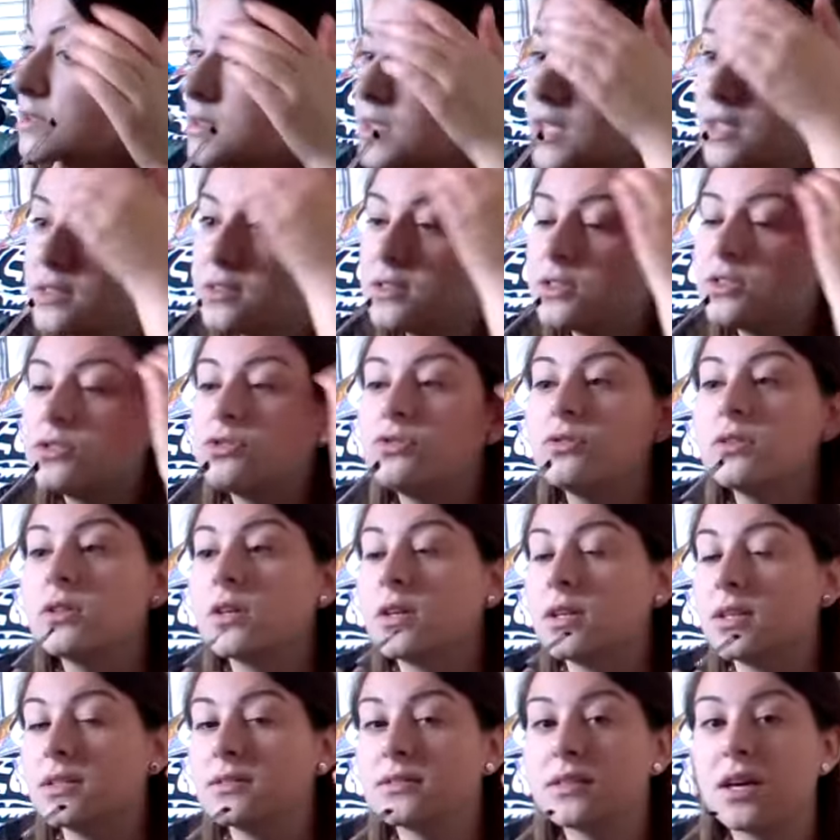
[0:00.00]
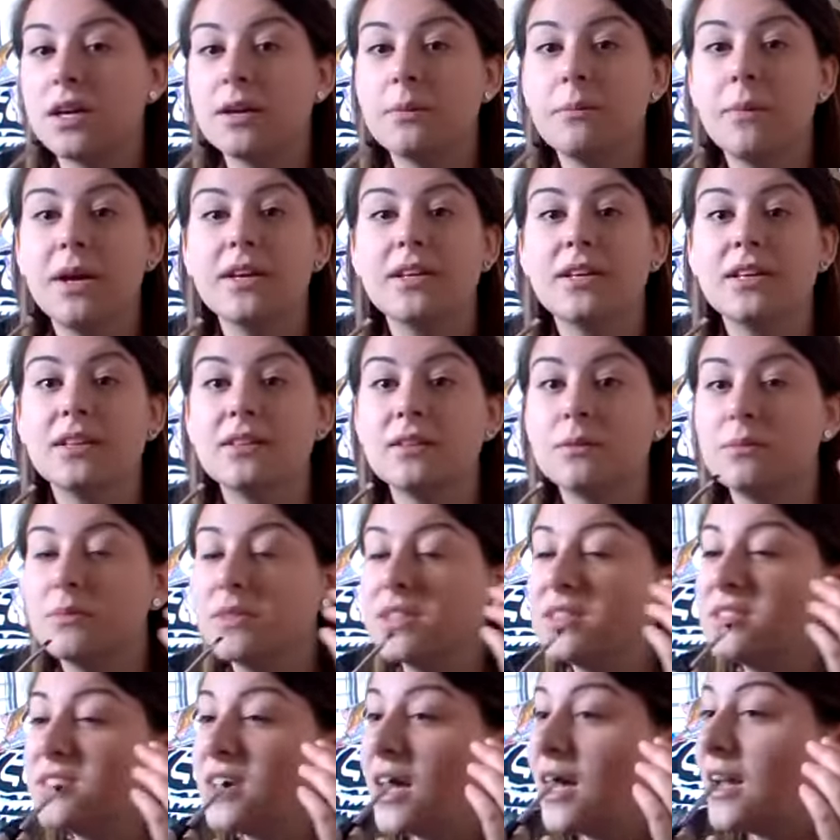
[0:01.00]
tend to struggle is kind of making them the
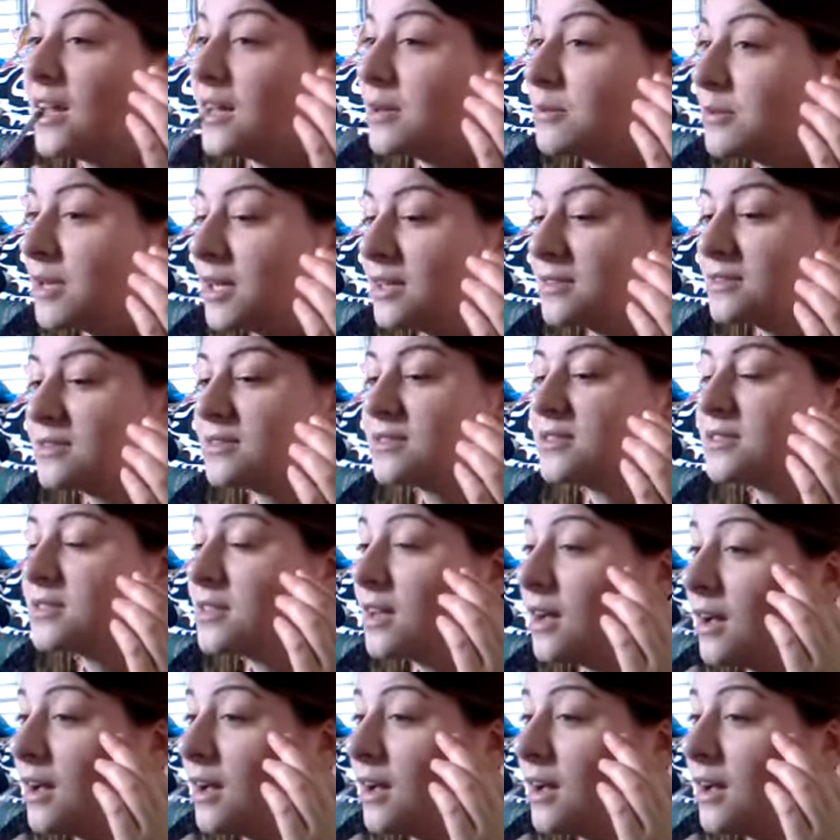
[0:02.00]
same. That's